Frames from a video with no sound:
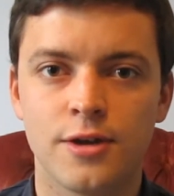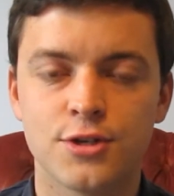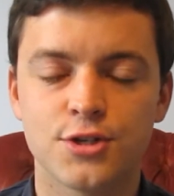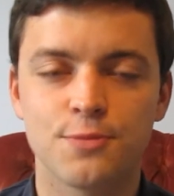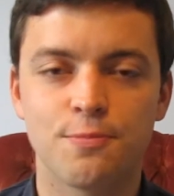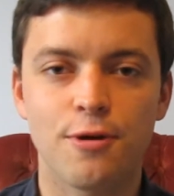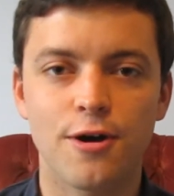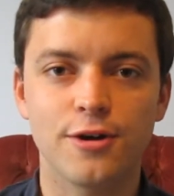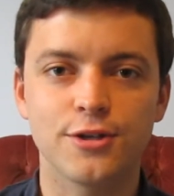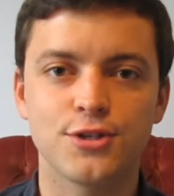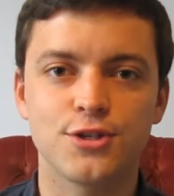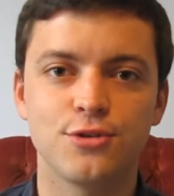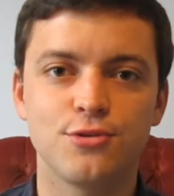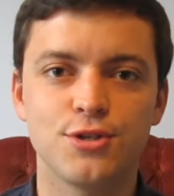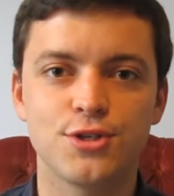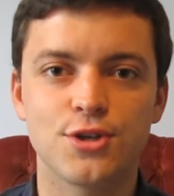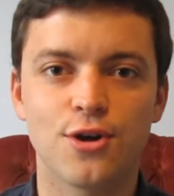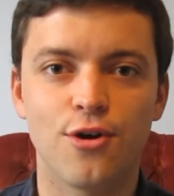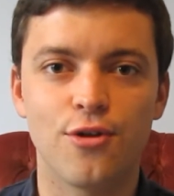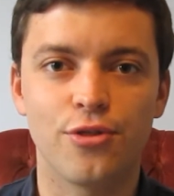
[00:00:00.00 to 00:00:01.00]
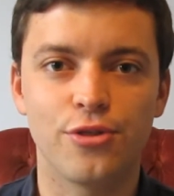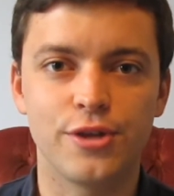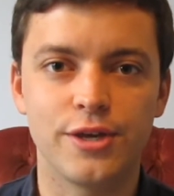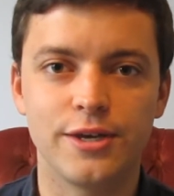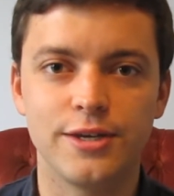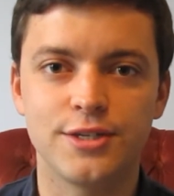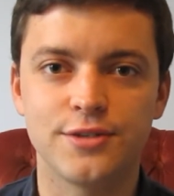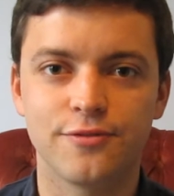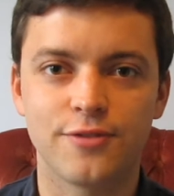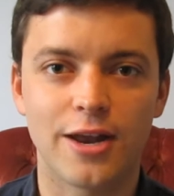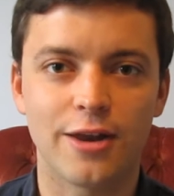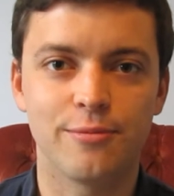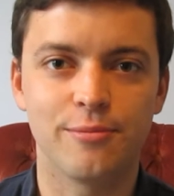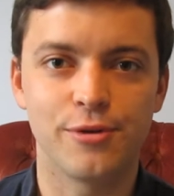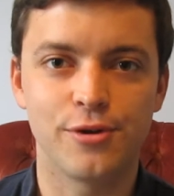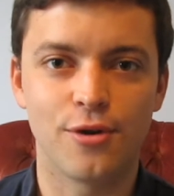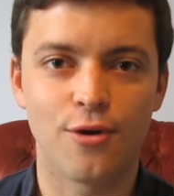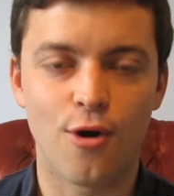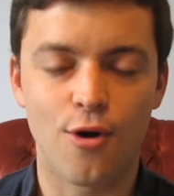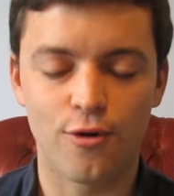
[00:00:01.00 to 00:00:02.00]
So part two is on the
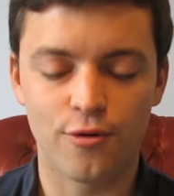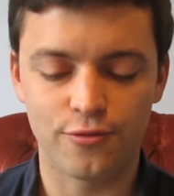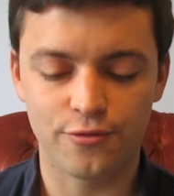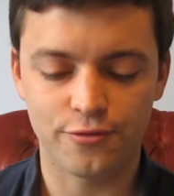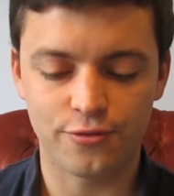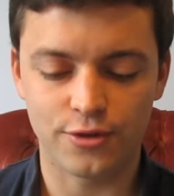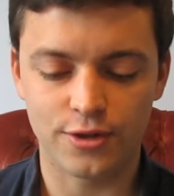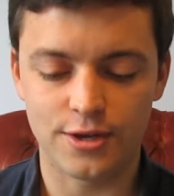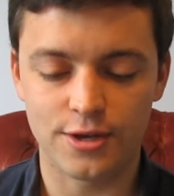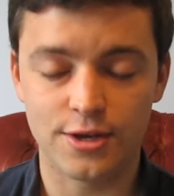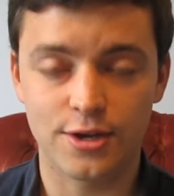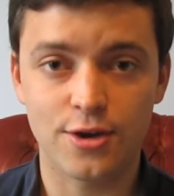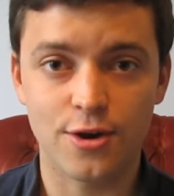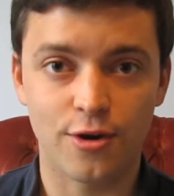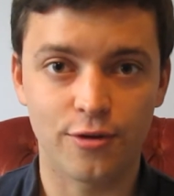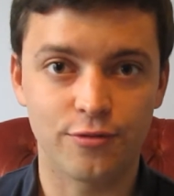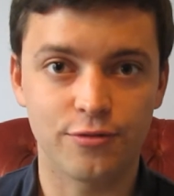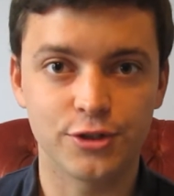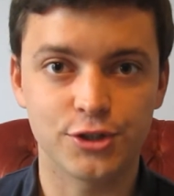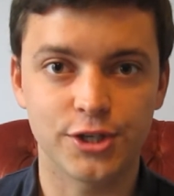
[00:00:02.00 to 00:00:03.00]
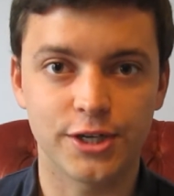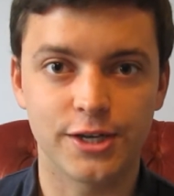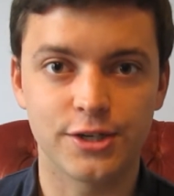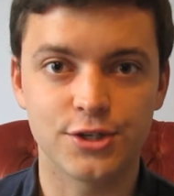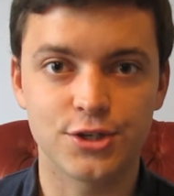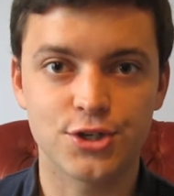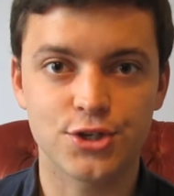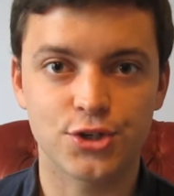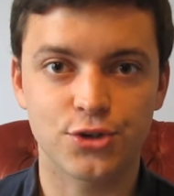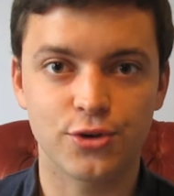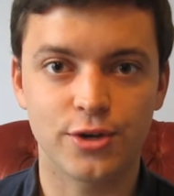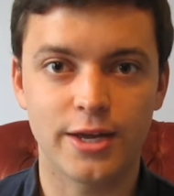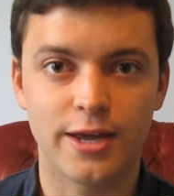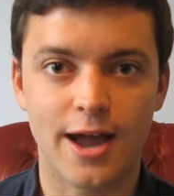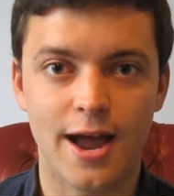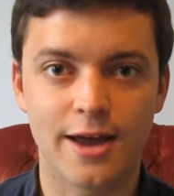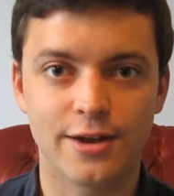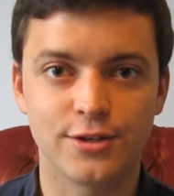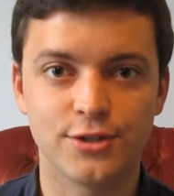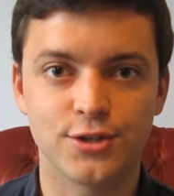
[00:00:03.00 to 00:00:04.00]
development of the cod fishing industry
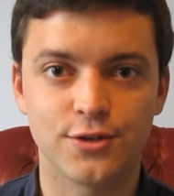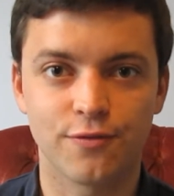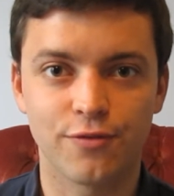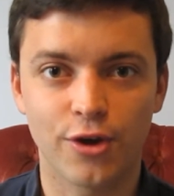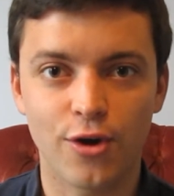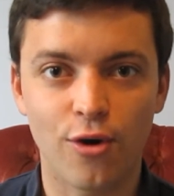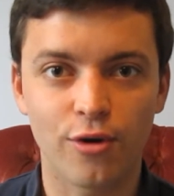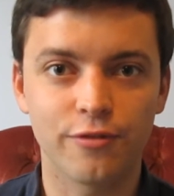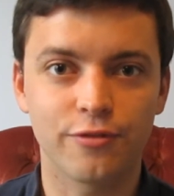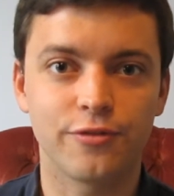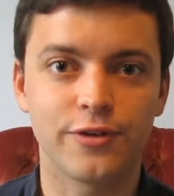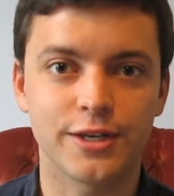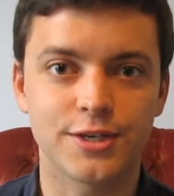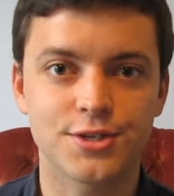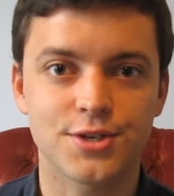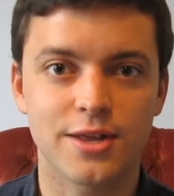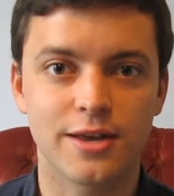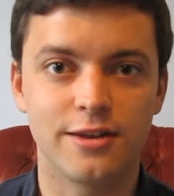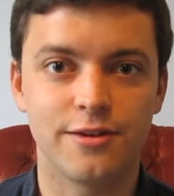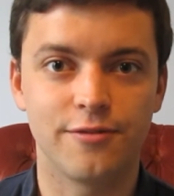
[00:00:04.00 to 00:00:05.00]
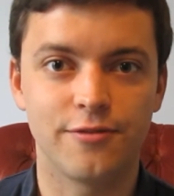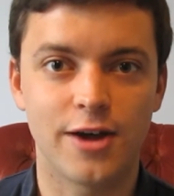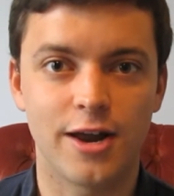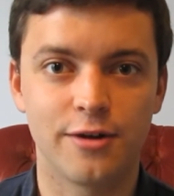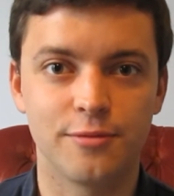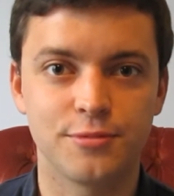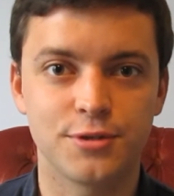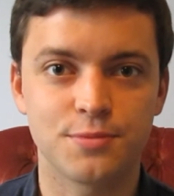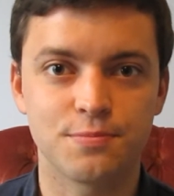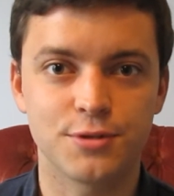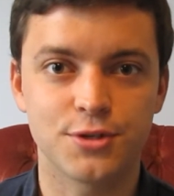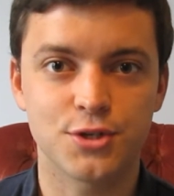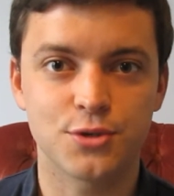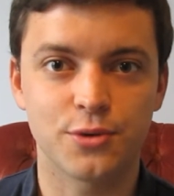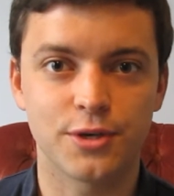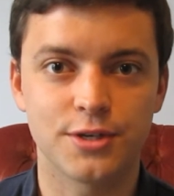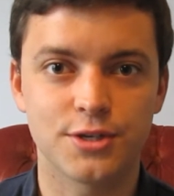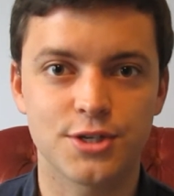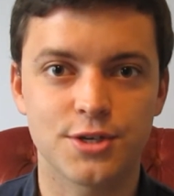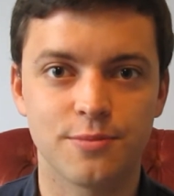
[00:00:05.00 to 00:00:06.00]
and of the conflicts that developed
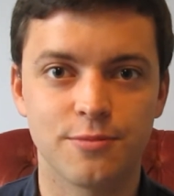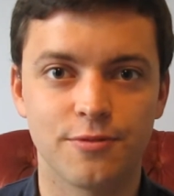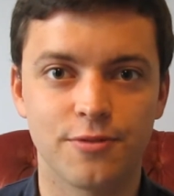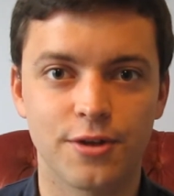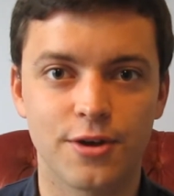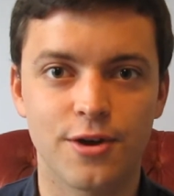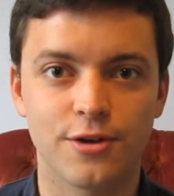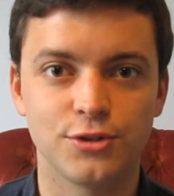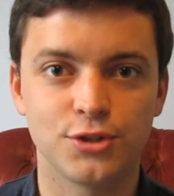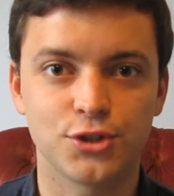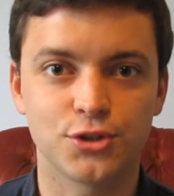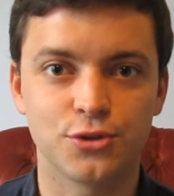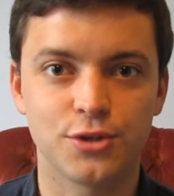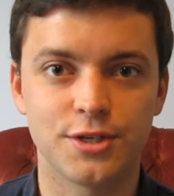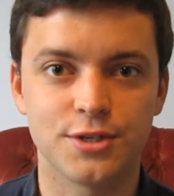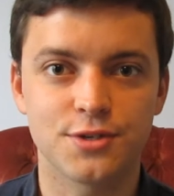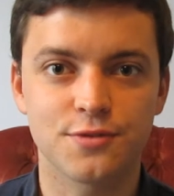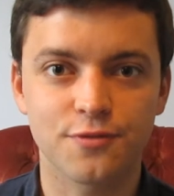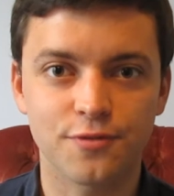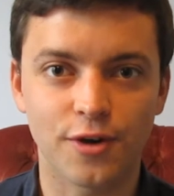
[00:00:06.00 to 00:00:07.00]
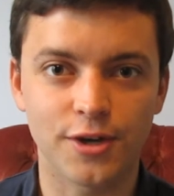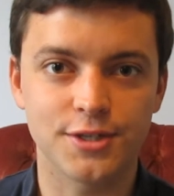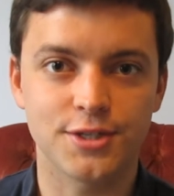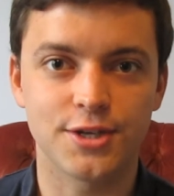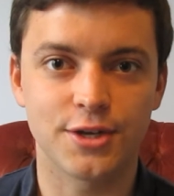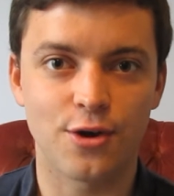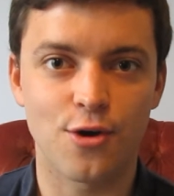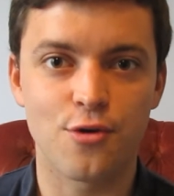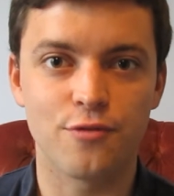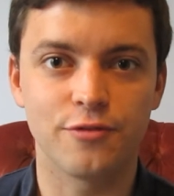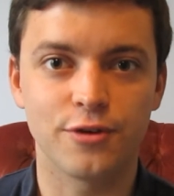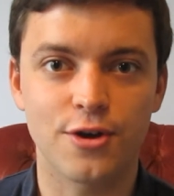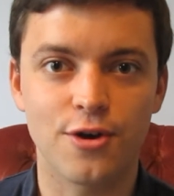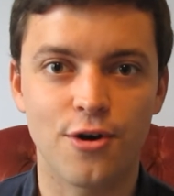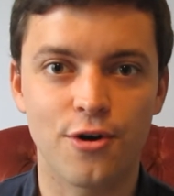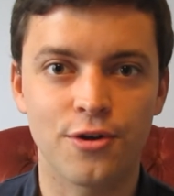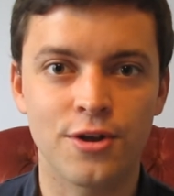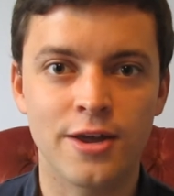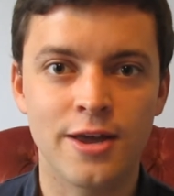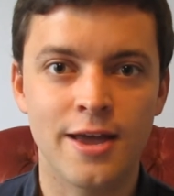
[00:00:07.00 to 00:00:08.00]
between some of the countries fighting over
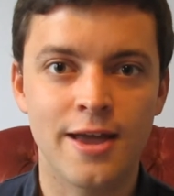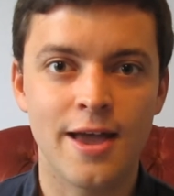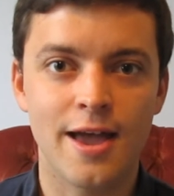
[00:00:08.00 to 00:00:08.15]
cod,